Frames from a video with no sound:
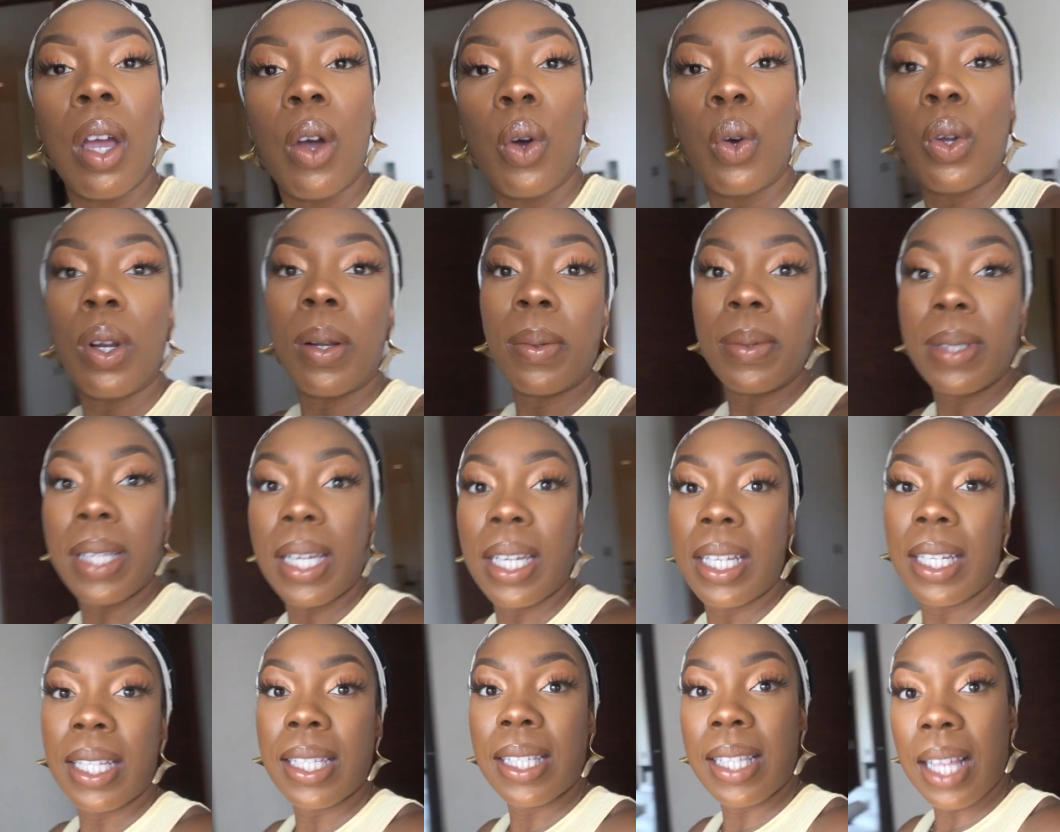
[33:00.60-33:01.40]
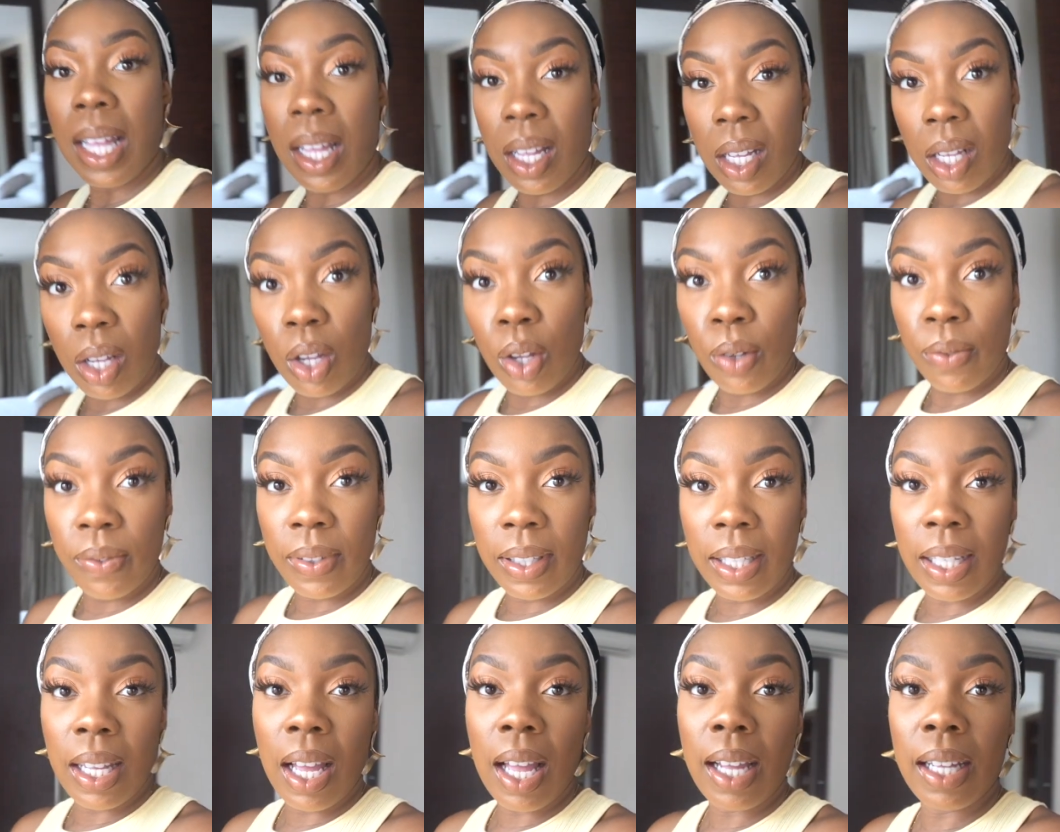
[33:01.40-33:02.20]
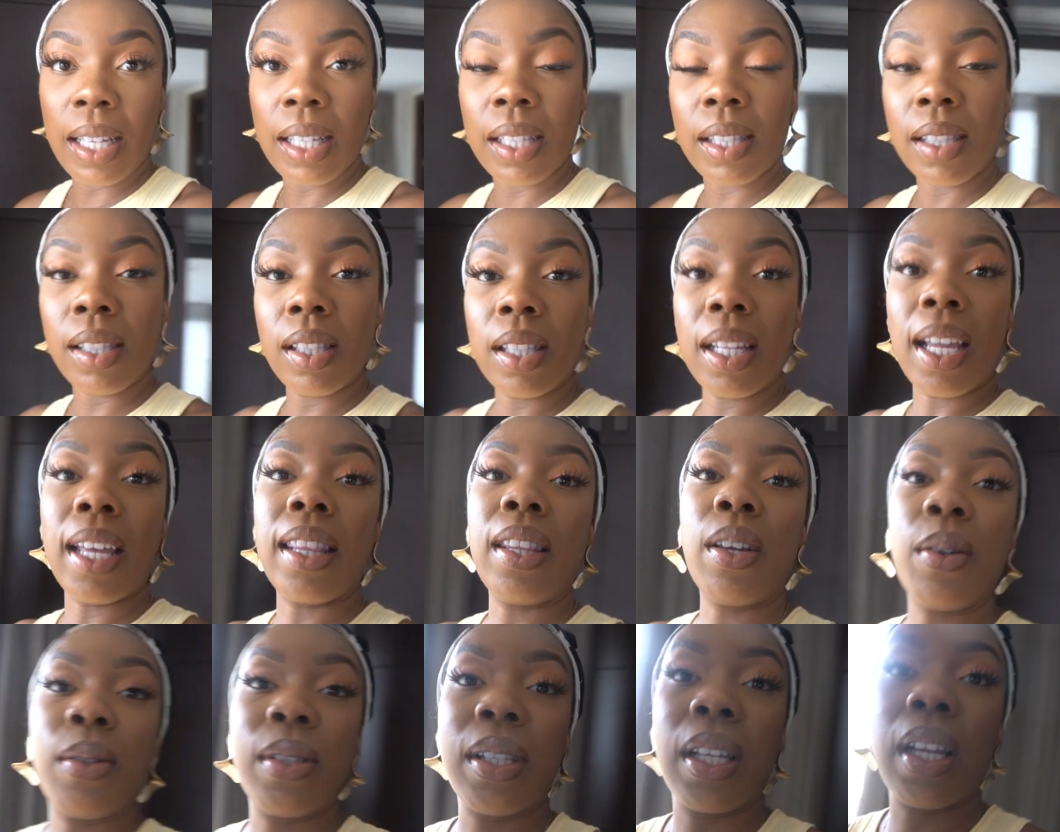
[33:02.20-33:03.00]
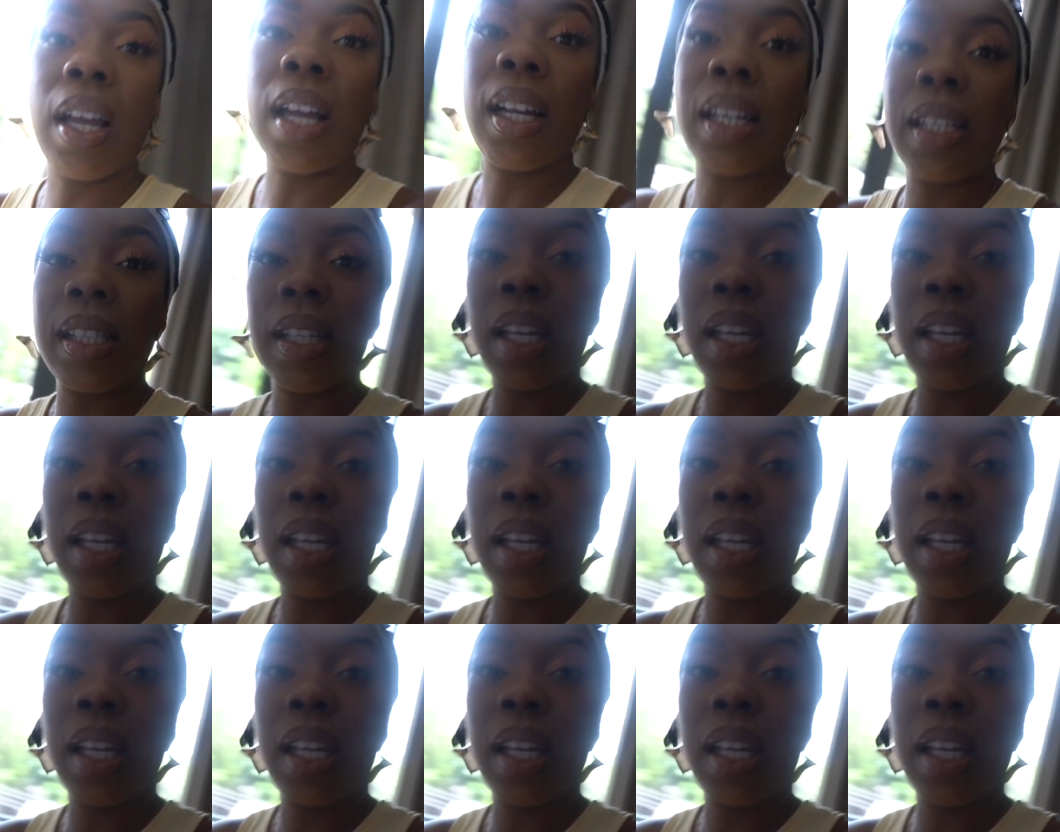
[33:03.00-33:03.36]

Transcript: All I'm saying is that hopefully I can, yeah, that was it. I can